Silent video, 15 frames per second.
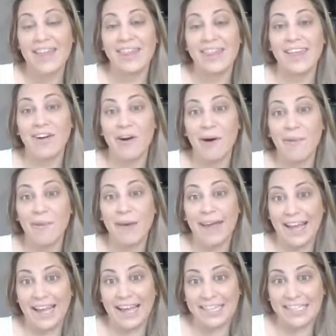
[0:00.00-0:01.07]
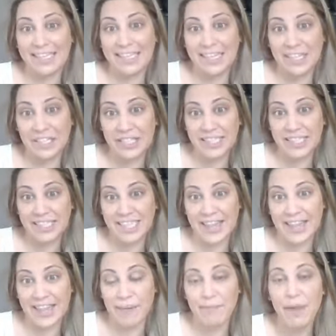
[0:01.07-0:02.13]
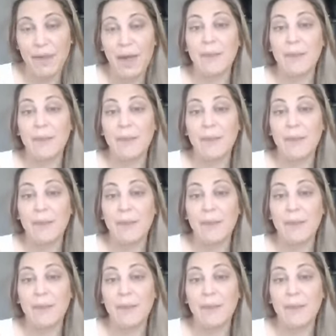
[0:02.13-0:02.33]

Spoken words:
They call my aunts and uncles and tell them.